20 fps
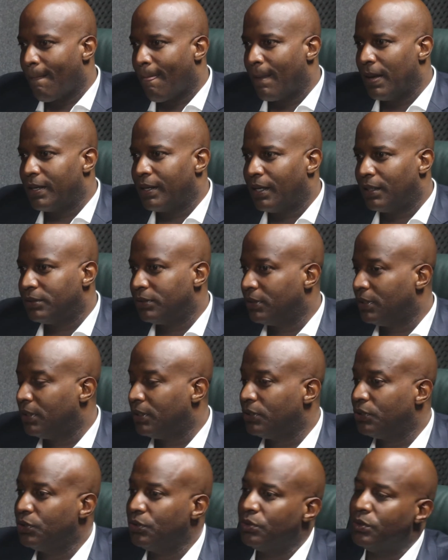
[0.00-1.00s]
And that's
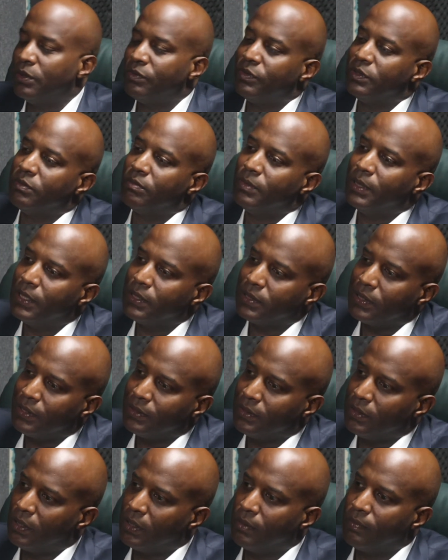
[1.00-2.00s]
the issue. If you miss a
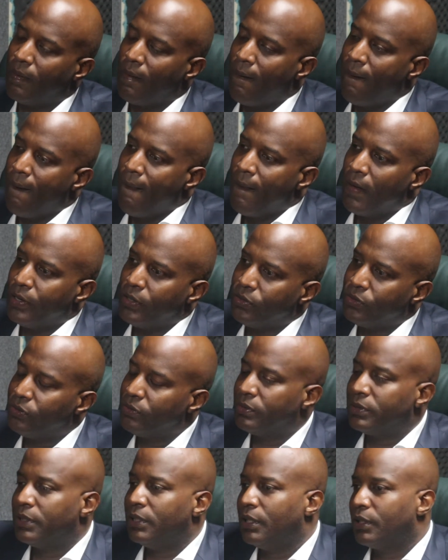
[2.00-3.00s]
day, you
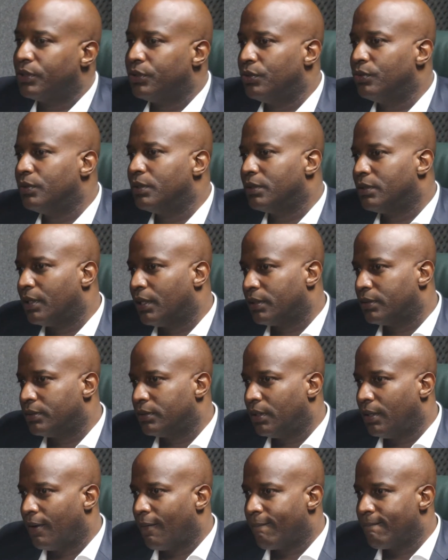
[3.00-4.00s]
should take two the next
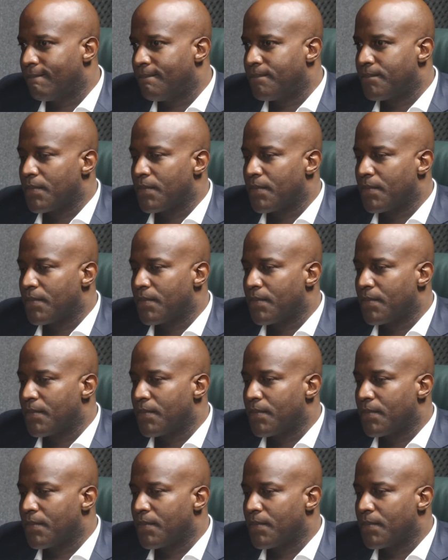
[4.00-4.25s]
day.